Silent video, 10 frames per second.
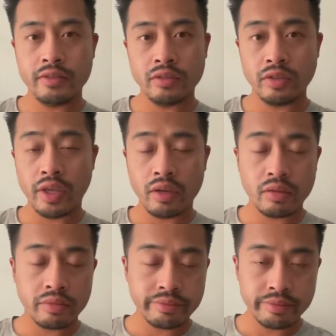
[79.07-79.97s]
So, yeah,
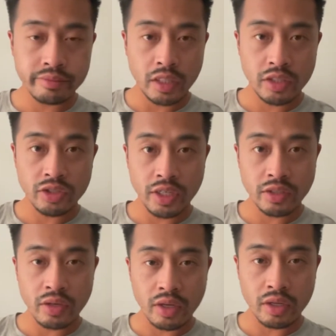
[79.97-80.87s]
I'll let you guys
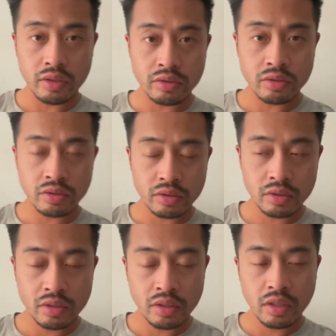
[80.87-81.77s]
know how it goes.
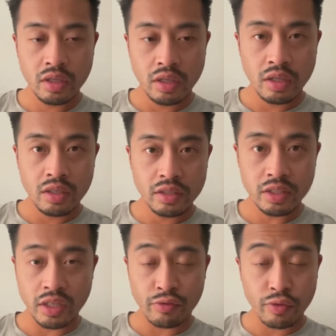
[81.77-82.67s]
This is
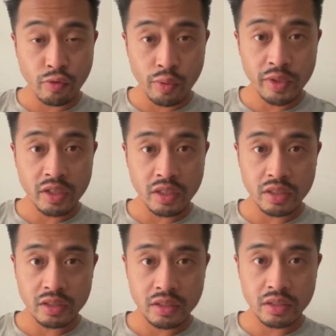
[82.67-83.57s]
a tough one for me
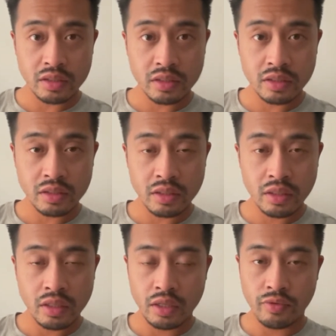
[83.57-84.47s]
because
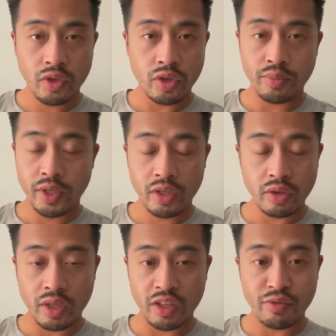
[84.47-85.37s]
if you know me, you know
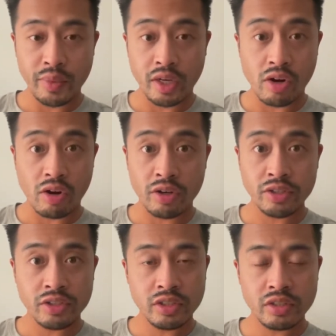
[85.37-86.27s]
I love my
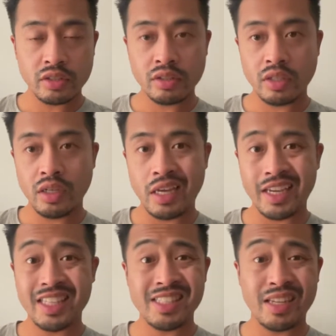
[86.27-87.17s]
cars. I
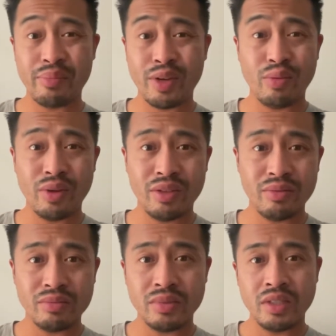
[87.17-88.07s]
get sentimental with them.